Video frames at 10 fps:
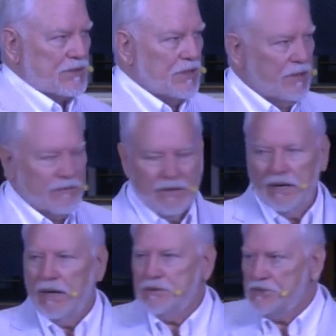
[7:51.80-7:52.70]
country,
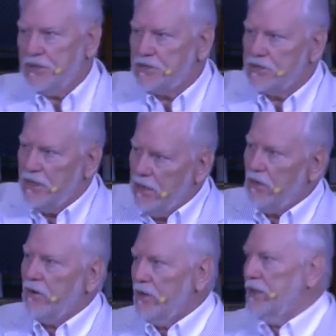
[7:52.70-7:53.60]
not just
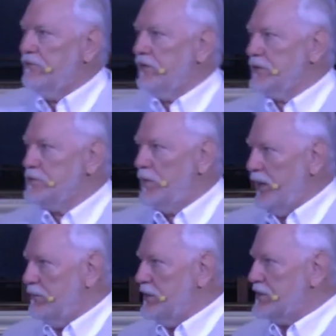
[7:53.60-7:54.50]
here at First
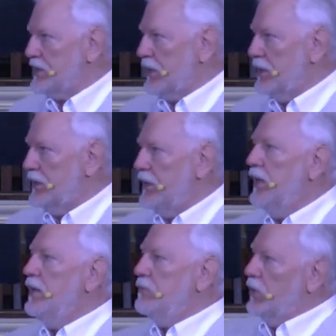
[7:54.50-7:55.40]
Baptist in London,
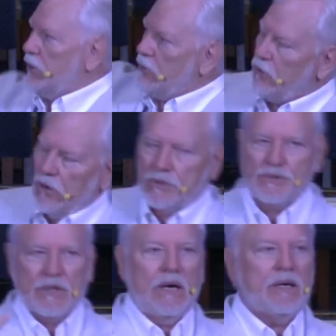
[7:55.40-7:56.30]
but across
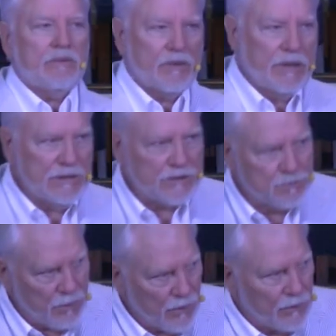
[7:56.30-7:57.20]
the country. He
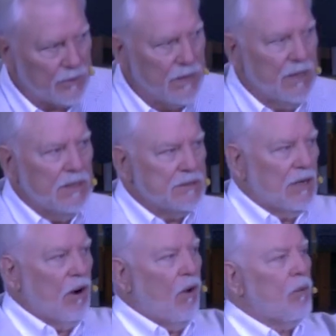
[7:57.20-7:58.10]
spoke
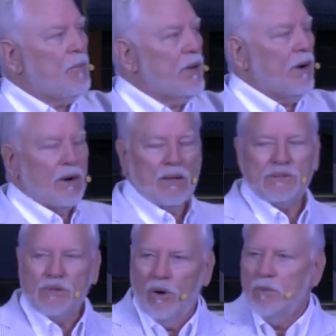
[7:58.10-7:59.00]
to open
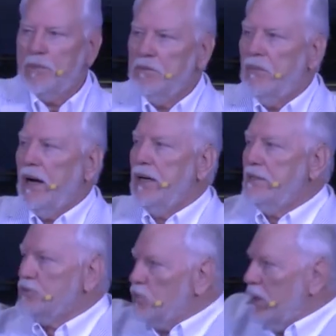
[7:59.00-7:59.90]
hearts, open
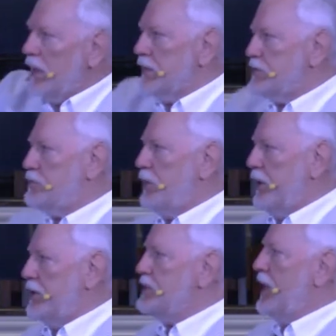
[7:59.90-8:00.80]
minds, willing
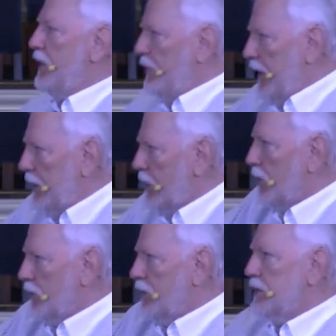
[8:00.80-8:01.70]
spirits. They
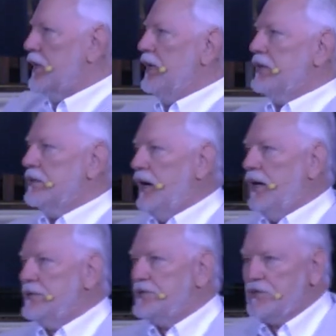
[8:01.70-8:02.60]
heard
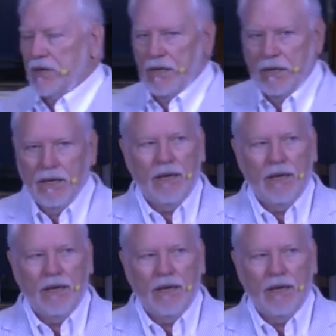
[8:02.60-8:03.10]
God say,